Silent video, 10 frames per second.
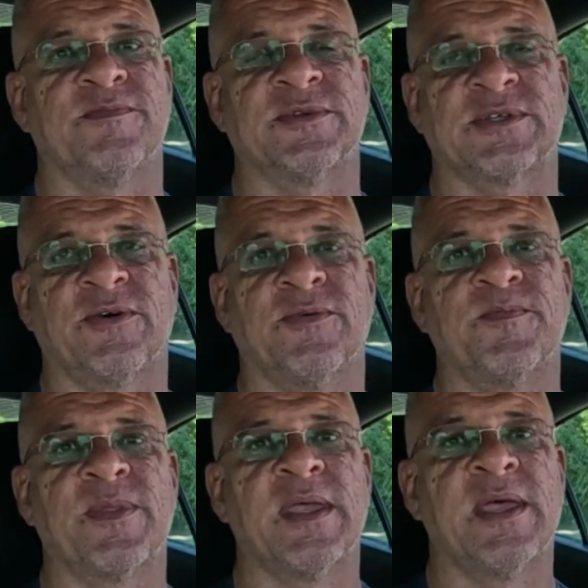So,
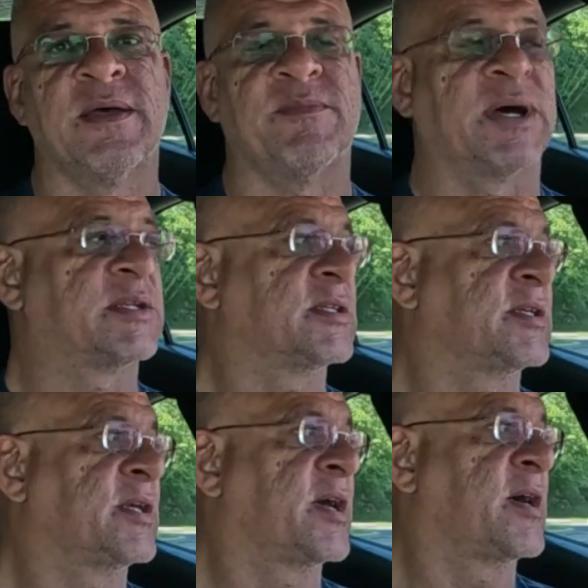but
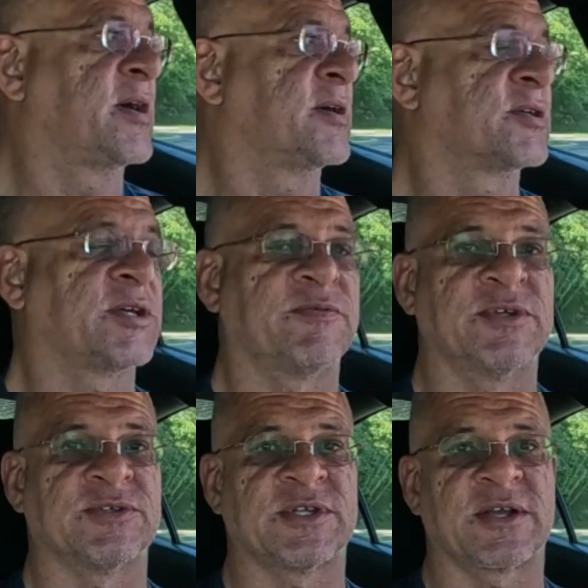the
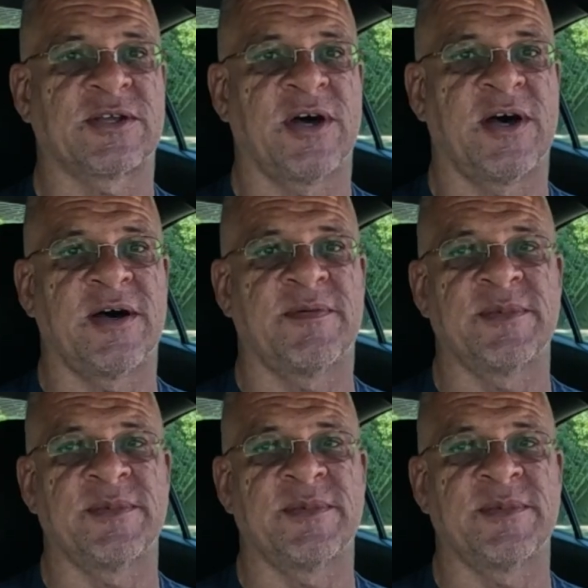govdeals.com